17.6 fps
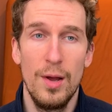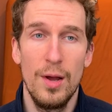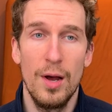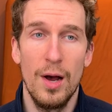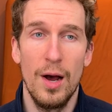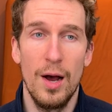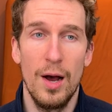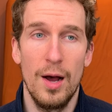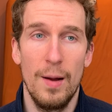
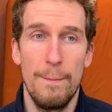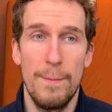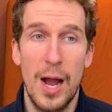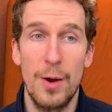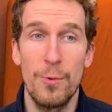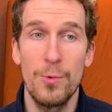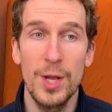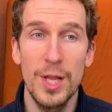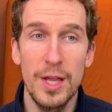
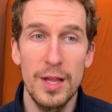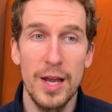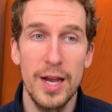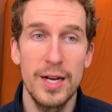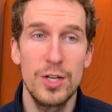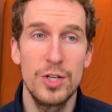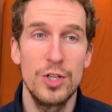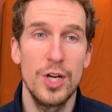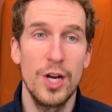I really
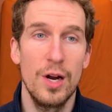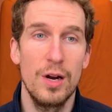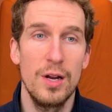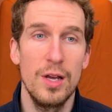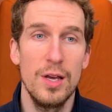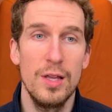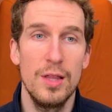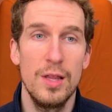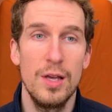liked
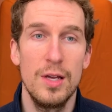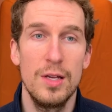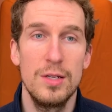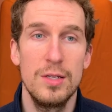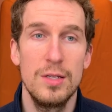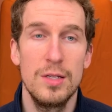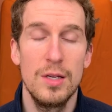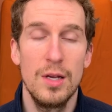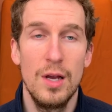Charity in
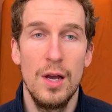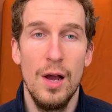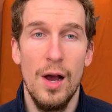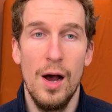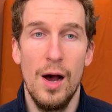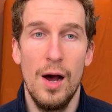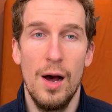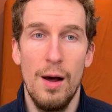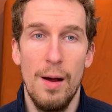this.
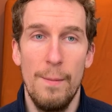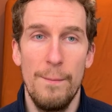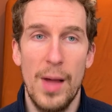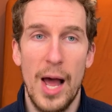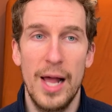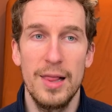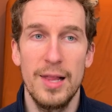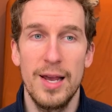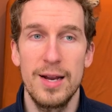
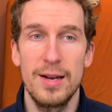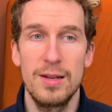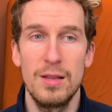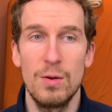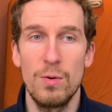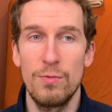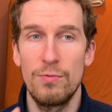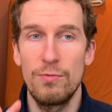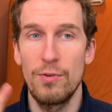I liked
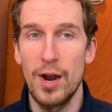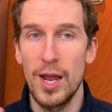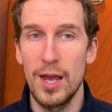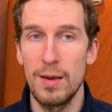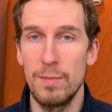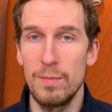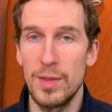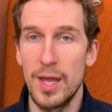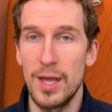the
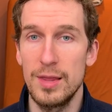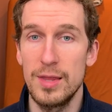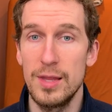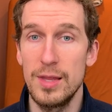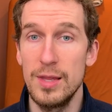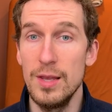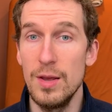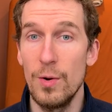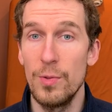frame that,
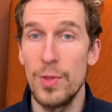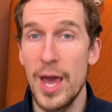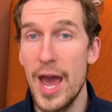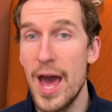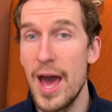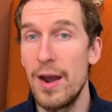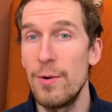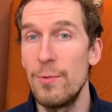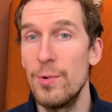they
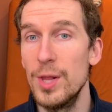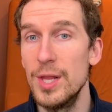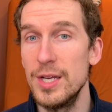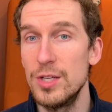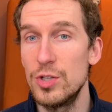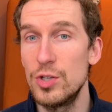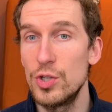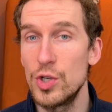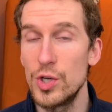had a really
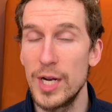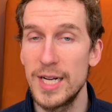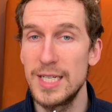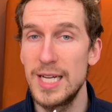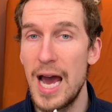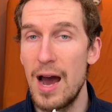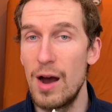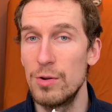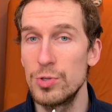strict
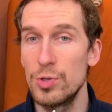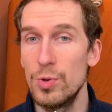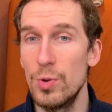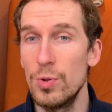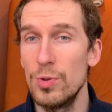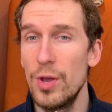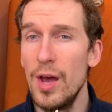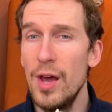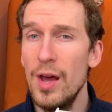
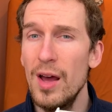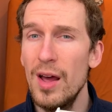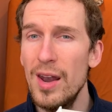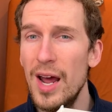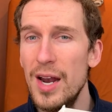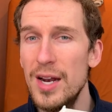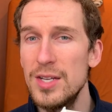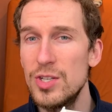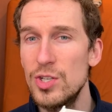household,
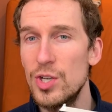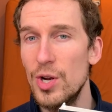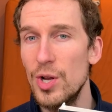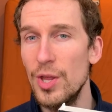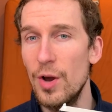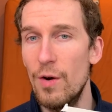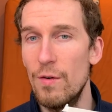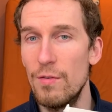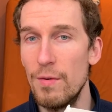not
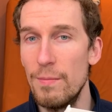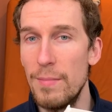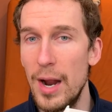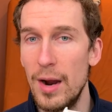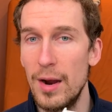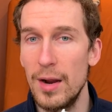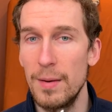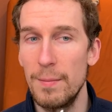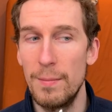necessarily
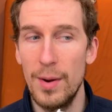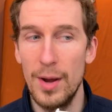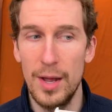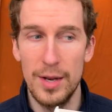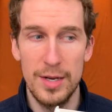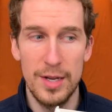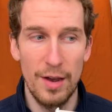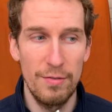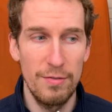overbearing,
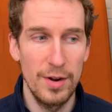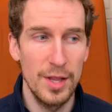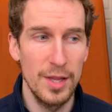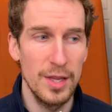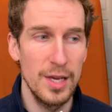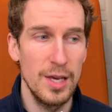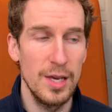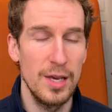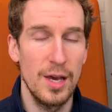but
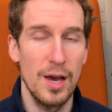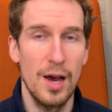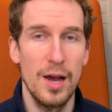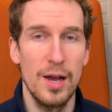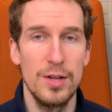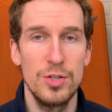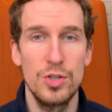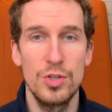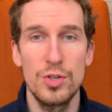definitely
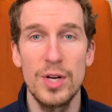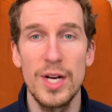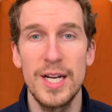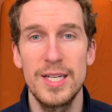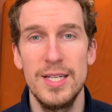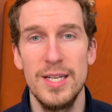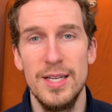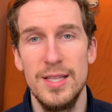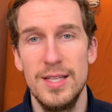
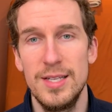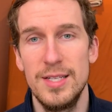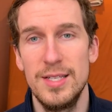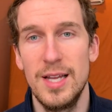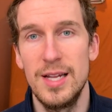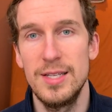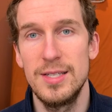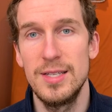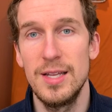strict in the
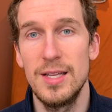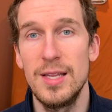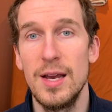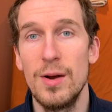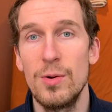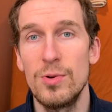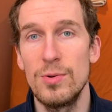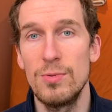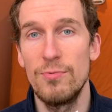sense that they
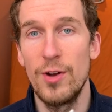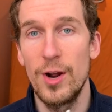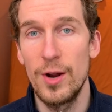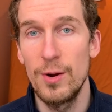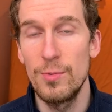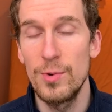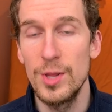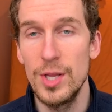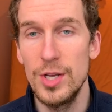were very
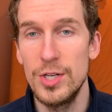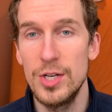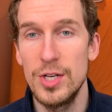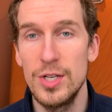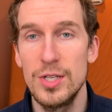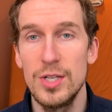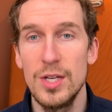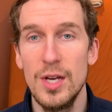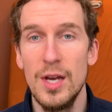
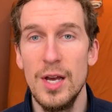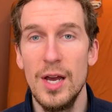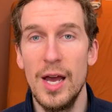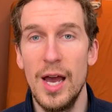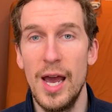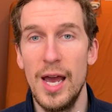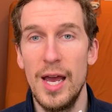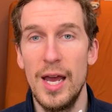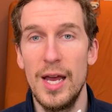religious,
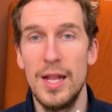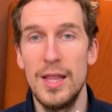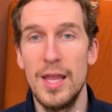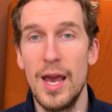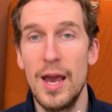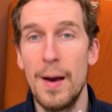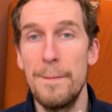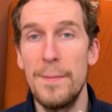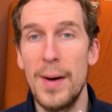and
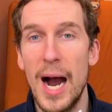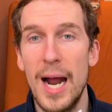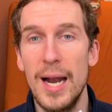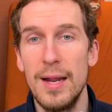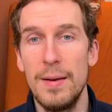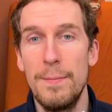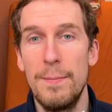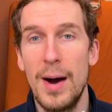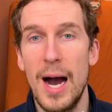they
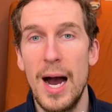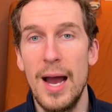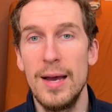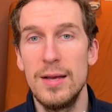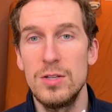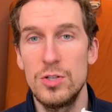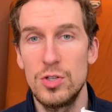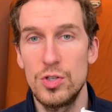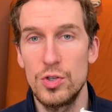abided by
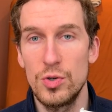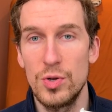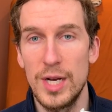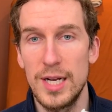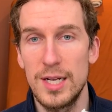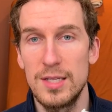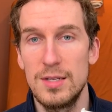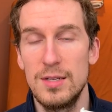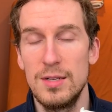
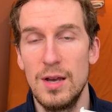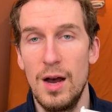strict,